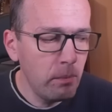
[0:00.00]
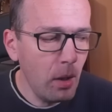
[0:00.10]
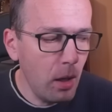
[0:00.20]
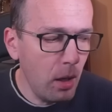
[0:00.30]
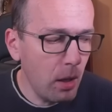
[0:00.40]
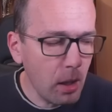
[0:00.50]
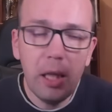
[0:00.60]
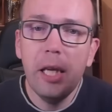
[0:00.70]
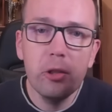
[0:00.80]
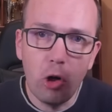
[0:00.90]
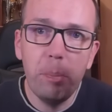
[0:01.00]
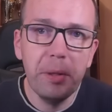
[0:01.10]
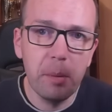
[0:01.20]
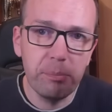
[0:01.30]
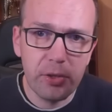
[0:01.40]
clear
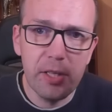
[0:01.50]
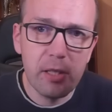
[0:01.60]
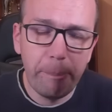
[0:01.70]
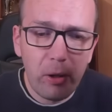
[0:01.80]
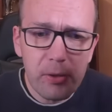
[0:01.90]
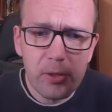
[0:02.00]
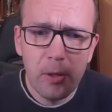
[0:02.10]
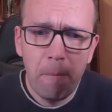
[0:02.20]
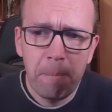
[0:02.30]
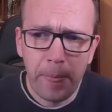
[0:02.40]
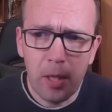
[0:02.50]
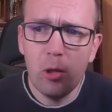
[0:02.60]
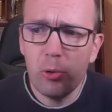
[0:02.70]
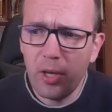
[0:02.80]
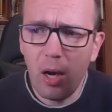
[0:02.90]
opening principles. And
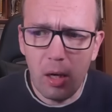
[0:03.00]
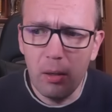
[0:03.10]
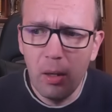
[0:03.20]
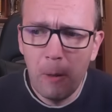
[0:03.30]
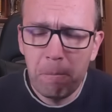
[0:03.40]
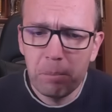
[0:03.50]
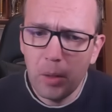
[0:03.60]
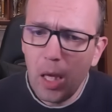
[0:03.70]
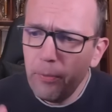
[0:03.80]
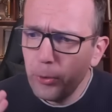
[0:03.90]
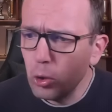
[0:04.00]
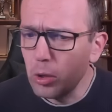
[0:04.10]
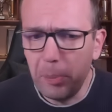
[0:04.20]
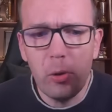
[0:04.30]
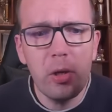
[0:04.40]
those are, if your
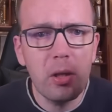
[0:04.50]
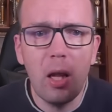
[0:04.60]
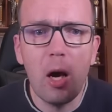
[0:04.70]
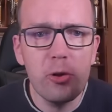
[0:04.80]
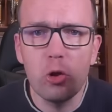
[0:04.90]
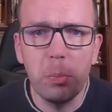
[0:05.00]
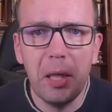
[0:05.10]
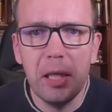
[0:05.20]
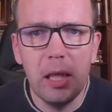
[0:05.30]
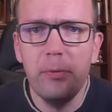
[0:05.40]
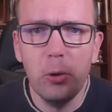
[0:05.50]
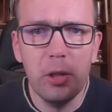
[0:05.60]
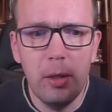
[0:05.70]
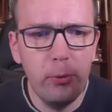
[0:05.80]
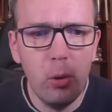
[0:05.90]
opponent allows you to play
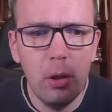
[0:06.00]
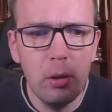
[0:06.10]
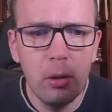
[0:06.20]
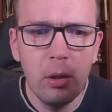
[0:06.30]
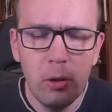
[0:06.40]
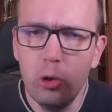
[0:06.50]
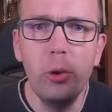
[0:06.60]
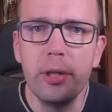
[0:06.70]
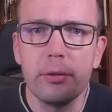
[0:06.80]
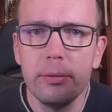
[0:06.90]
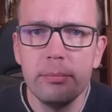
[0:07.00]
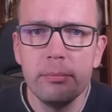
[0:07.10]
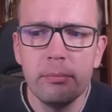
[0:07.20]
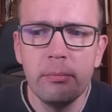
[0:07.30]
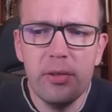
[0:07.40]
e4, d4, do it.
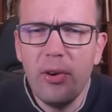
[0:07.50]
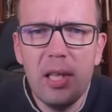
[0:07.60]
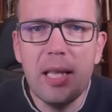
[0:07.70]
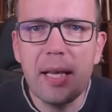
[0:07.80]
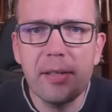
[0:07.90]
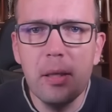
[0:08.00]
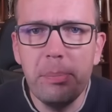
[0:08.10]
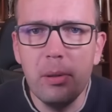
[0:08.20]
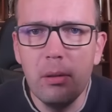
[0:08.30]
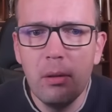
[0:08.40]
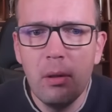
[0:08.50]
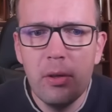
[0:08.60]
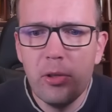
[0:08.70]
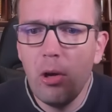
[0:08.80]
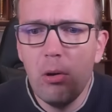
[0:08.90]
It's really that simple.
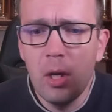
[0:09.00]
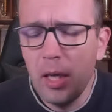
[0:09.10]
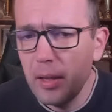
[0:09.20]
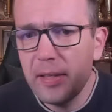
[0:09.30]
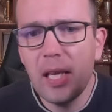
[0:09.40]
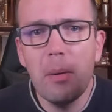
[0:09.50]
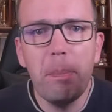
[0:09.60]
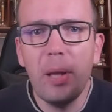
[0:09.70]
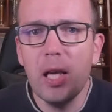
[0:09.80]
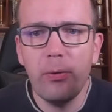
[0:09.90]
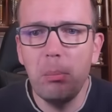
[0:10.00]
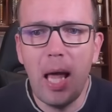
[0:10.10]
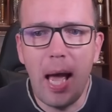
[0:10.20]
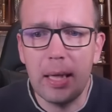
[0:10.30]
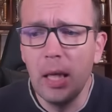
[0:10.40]
So the same applies for
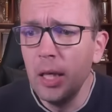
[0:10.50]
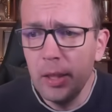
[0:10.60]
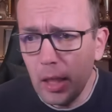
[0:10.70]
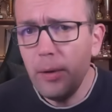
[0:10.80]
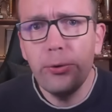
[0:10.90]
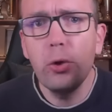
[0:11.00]
black. If